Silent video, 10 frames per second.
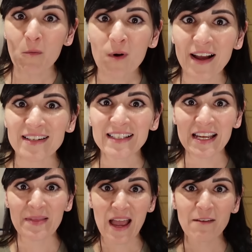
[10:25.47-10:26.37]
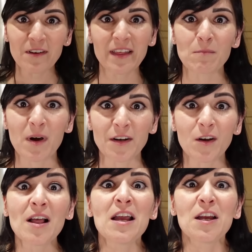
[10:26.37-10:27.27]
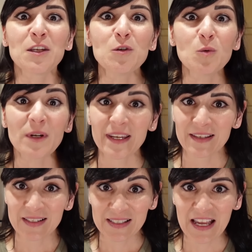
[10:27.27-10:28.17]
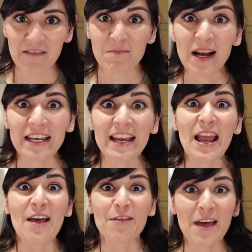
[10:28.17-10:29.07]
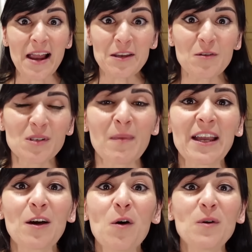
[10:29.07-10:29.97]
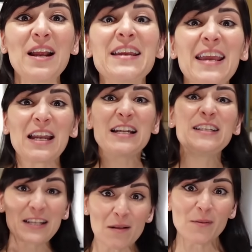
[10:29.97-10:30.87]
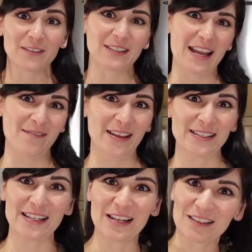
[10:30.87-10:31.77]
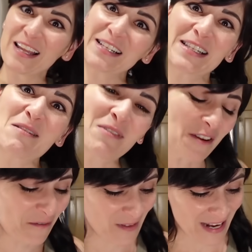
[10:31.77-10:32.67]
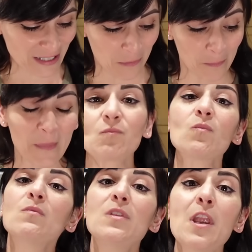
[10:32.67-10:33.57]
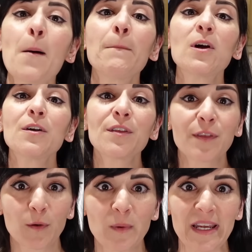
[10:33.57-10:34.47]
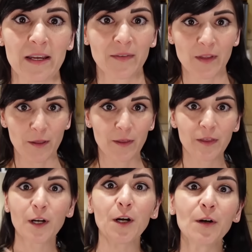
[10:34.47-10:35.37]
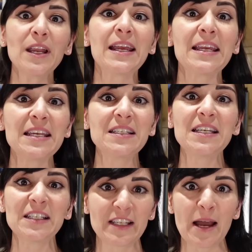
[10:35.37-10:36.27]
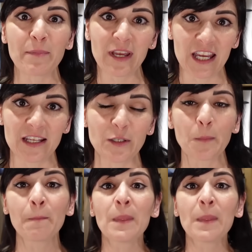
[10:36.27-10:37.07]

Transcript: at once in the everything bundle, you save money, then use my code and get a double savings. And the link's down below for that too. Number three, the third easy step is